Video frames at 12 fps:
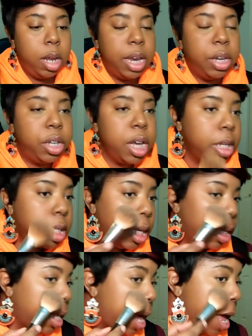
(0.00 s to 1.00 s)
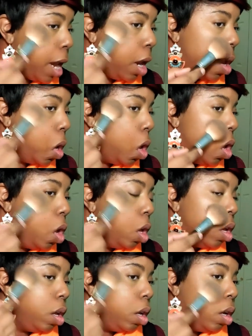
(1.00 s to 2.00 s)
and dusting that
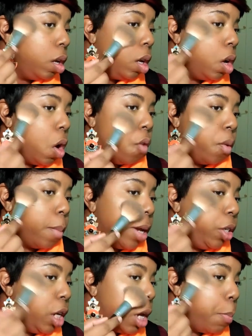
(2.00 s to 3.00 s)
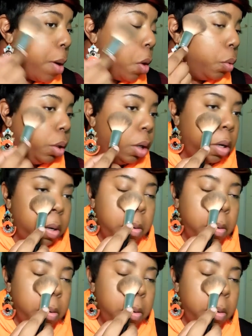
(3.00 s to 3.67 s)
over my cheekbone.